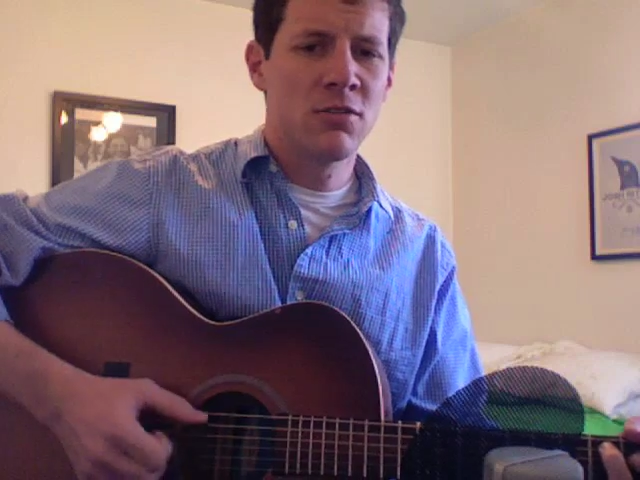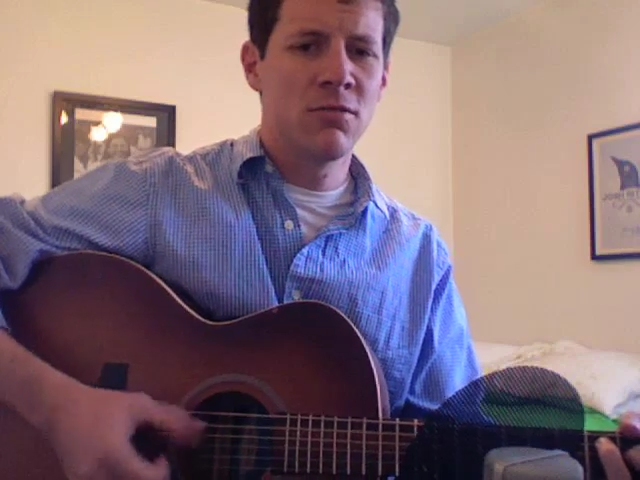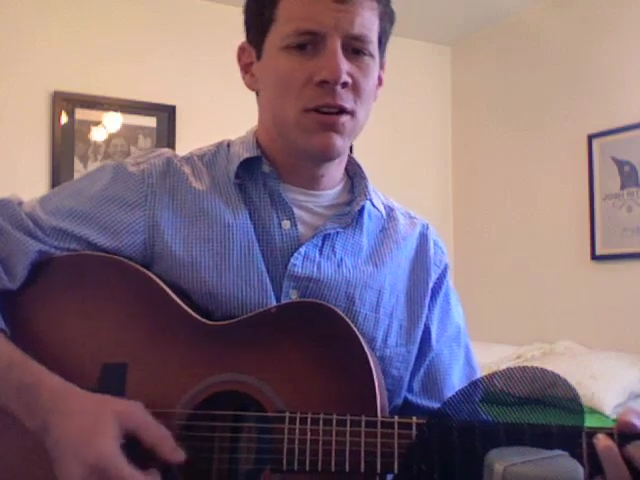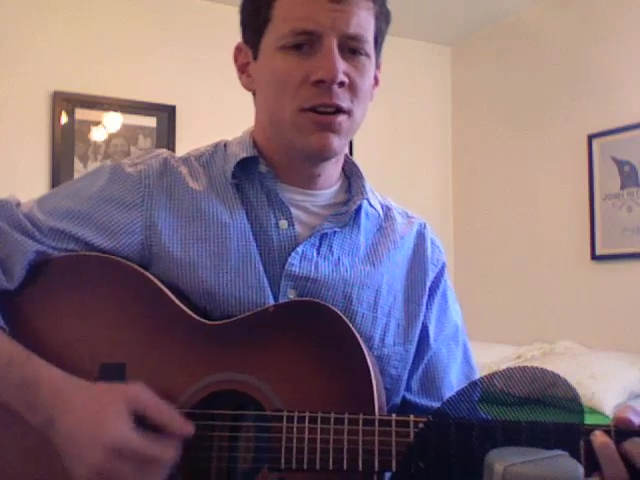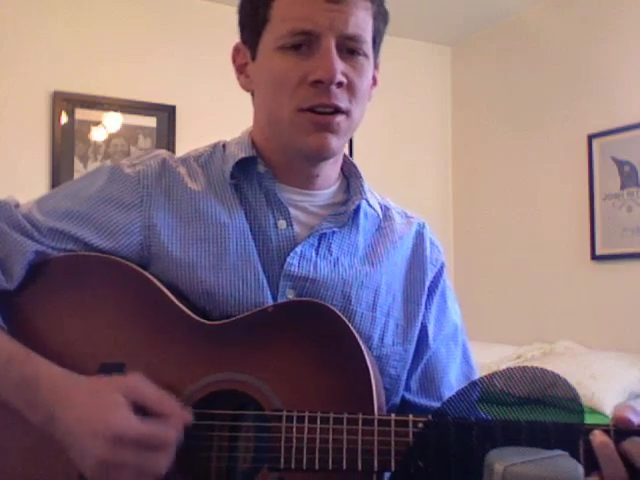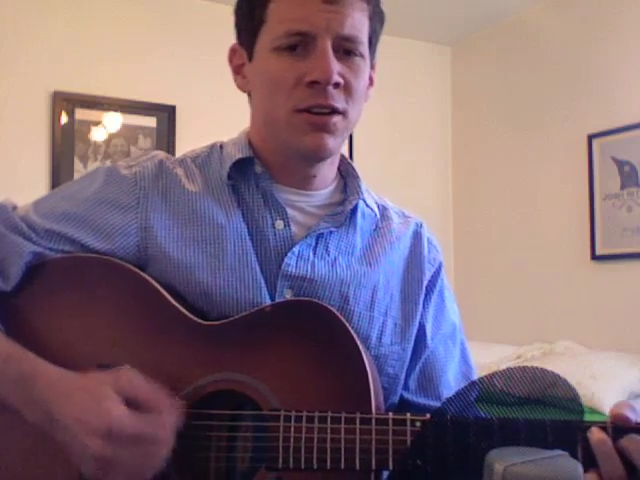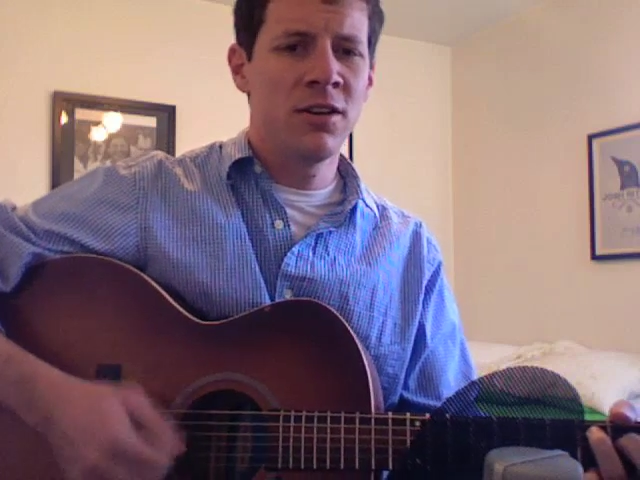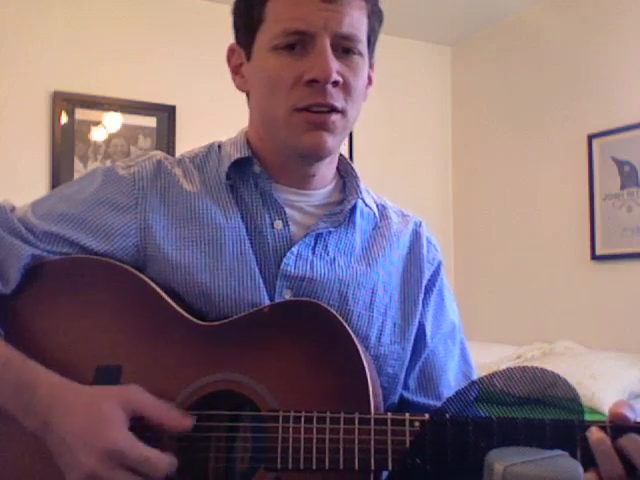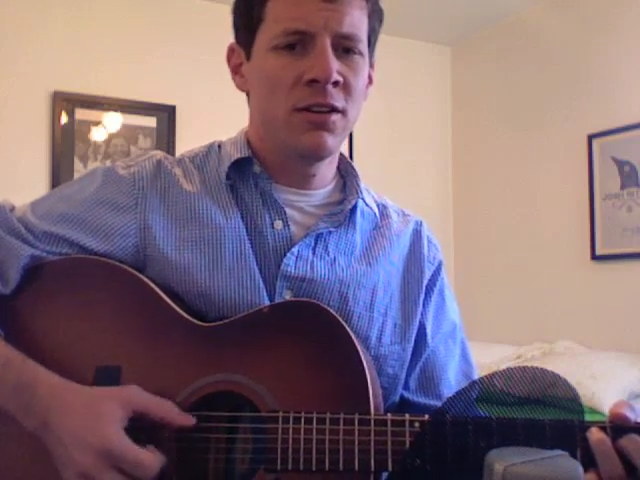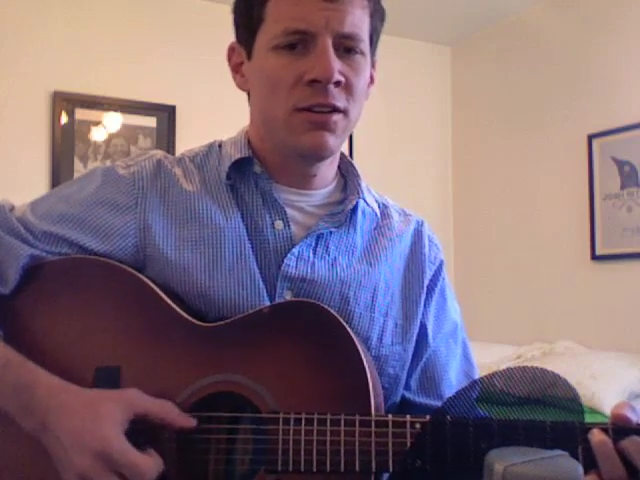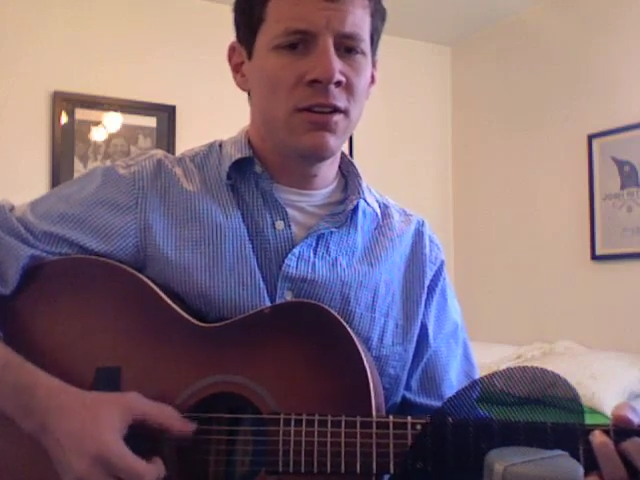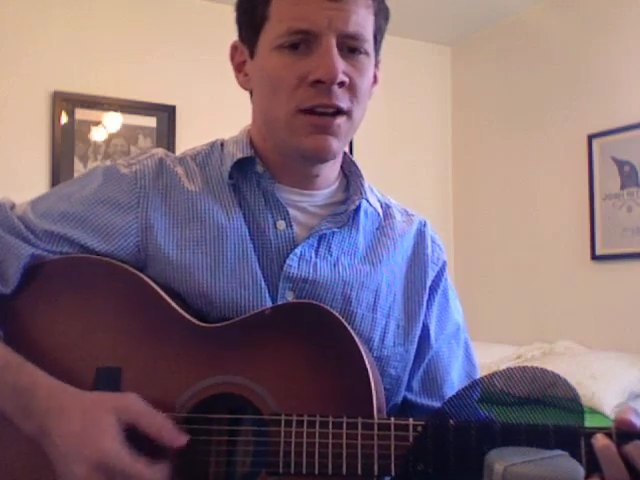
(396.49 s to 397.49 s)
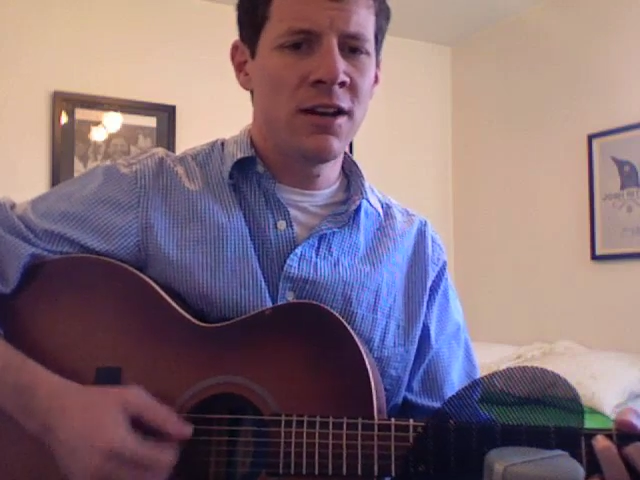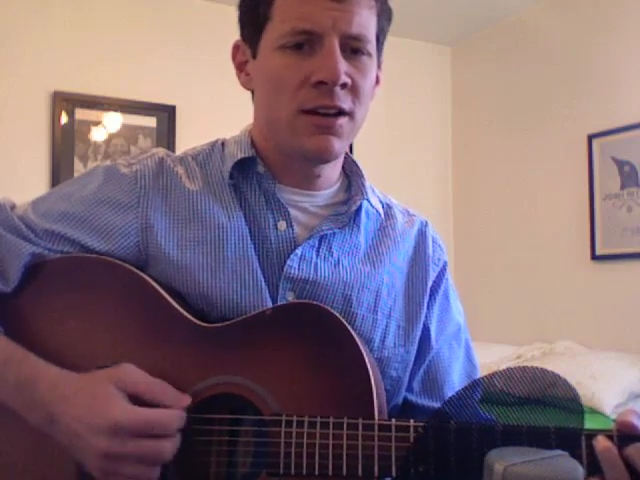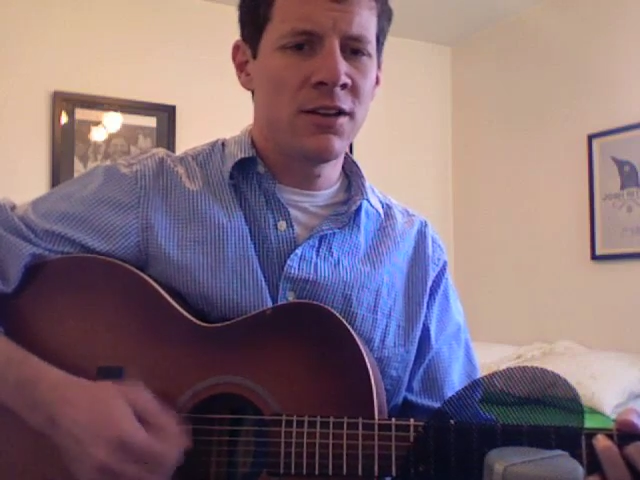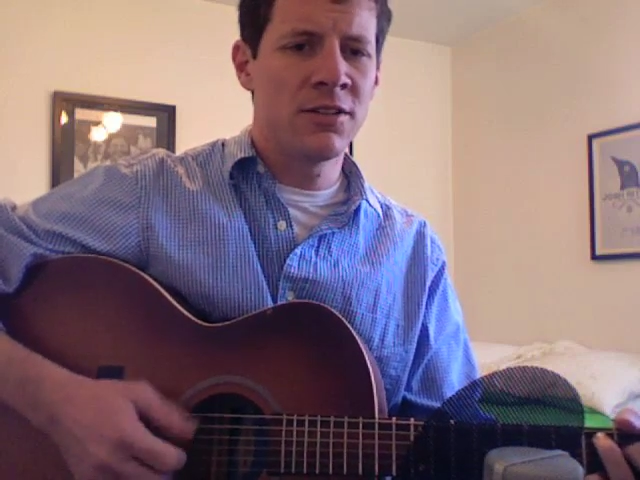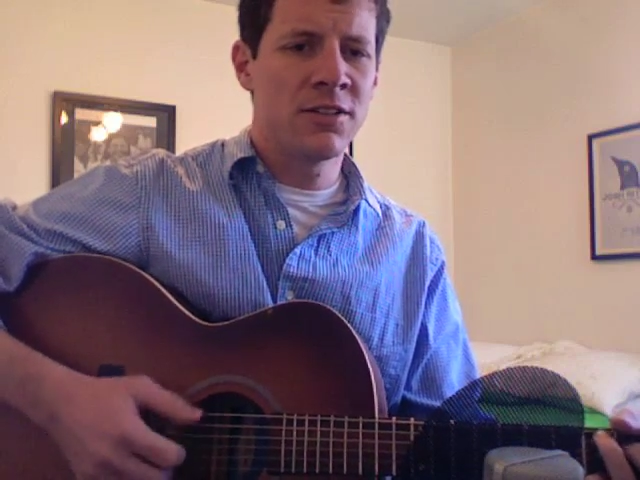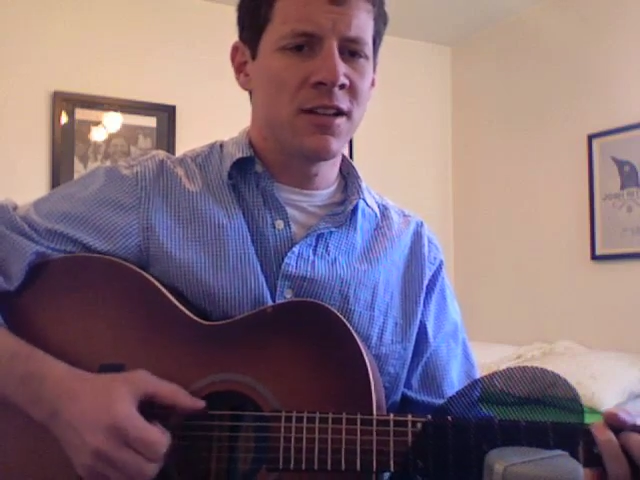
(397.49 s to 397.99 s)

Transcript: running out of